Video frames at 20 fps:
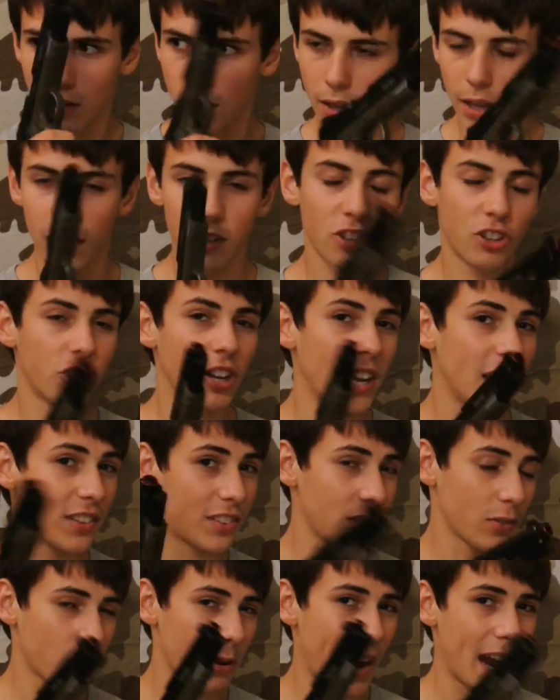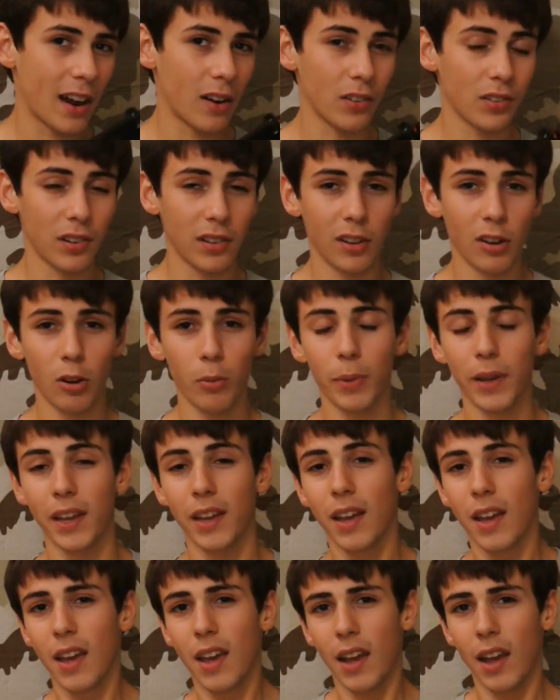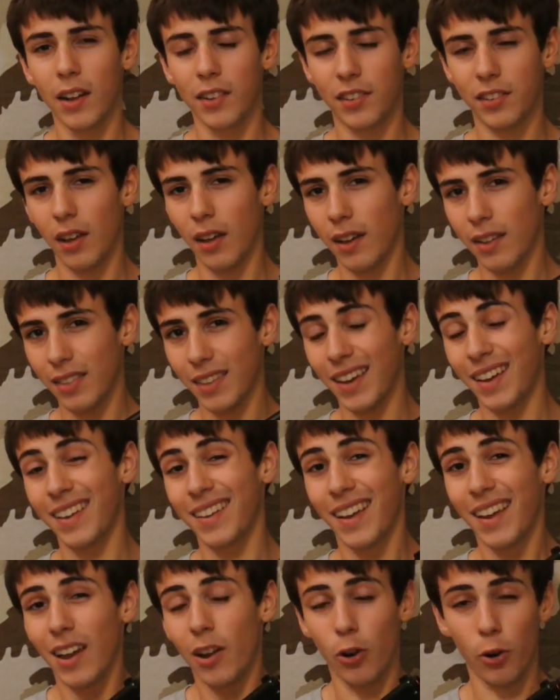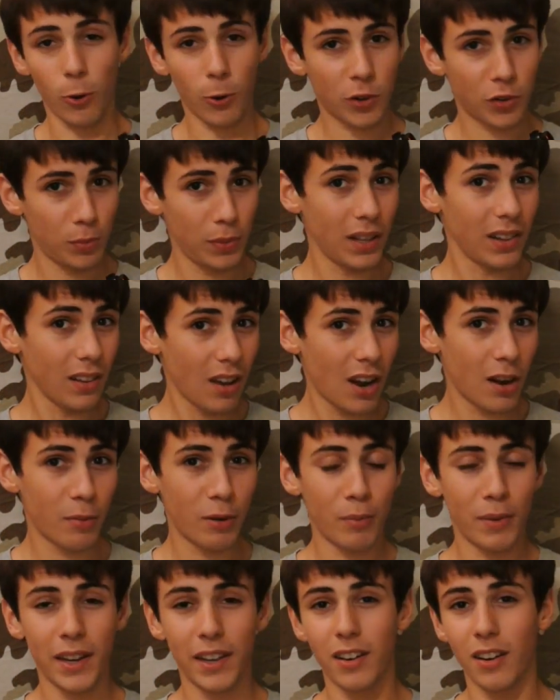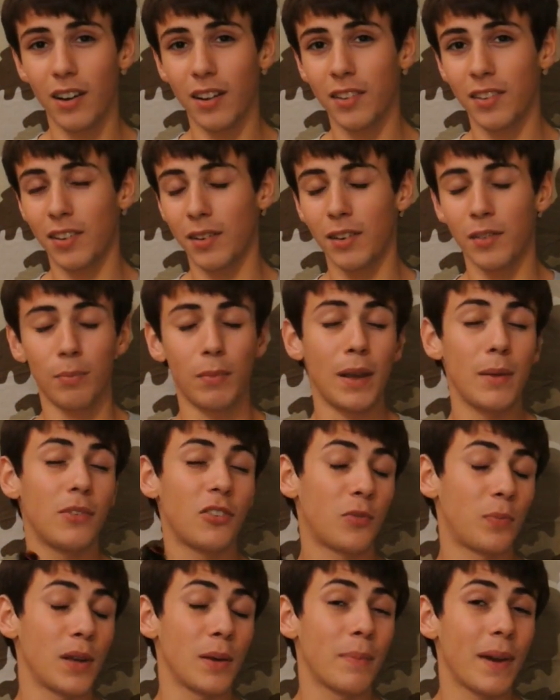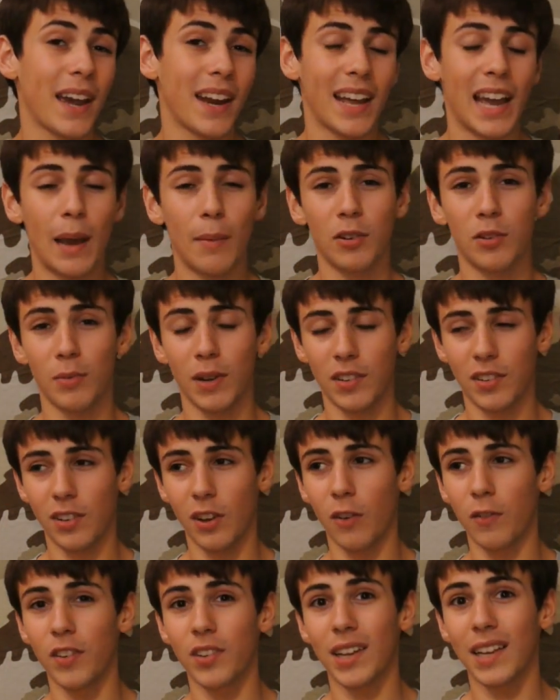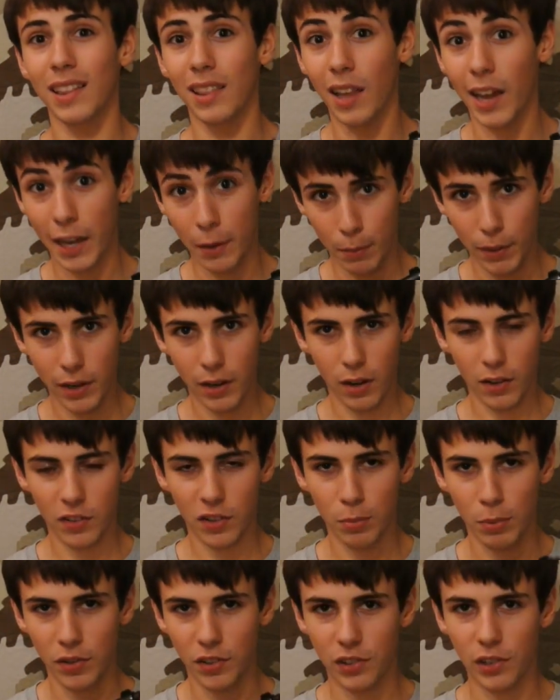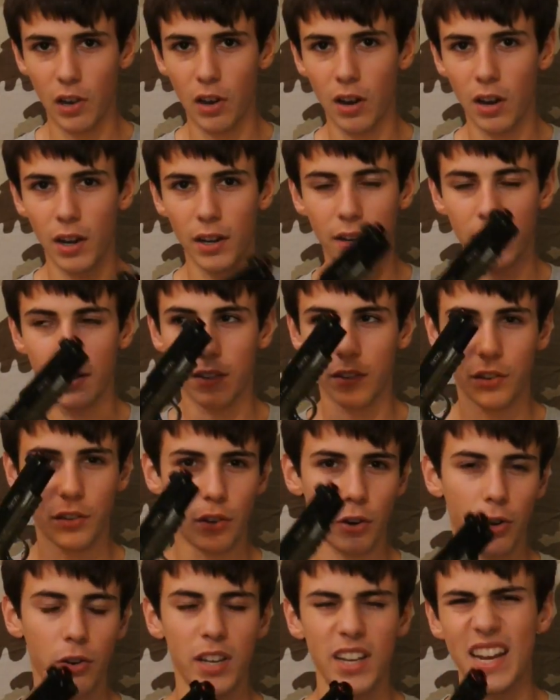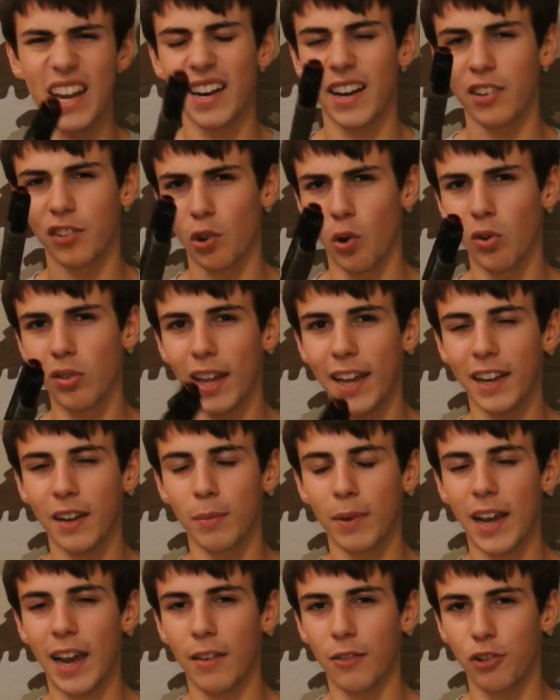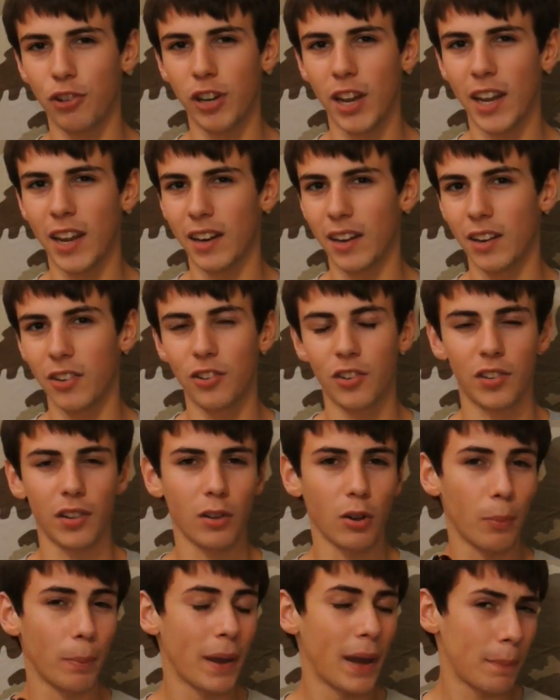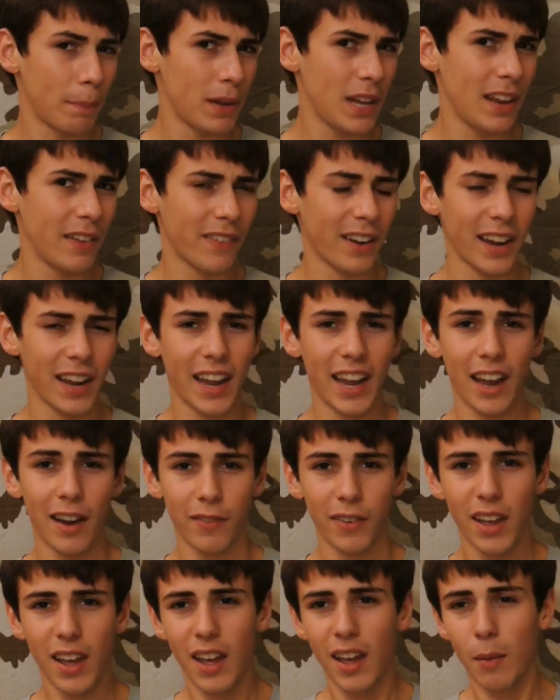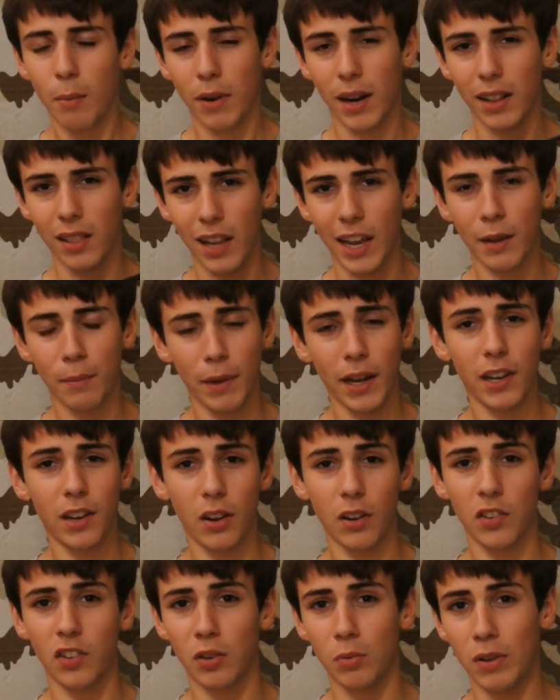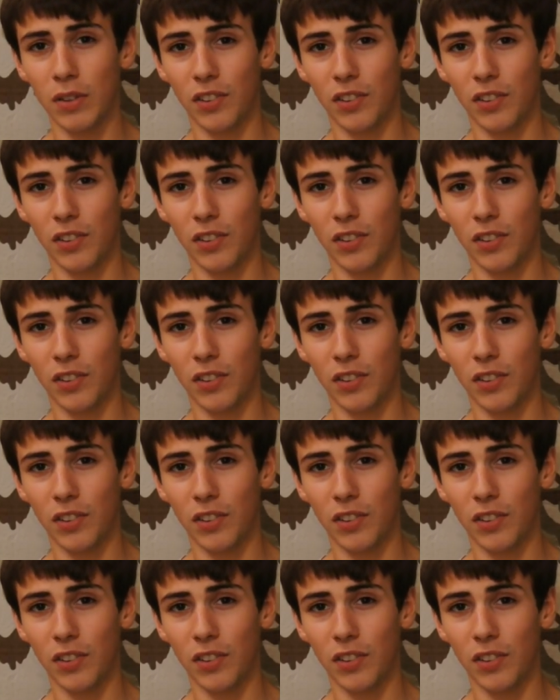it shakes and rattles a little bit, and something that irks me a lot about my guns, and maybe just be a bad habit to myself, is I like my guns to be solid, sturdy, and I don't like them to have shake in it. It's just a little pet peeve I have, but I like my guns to be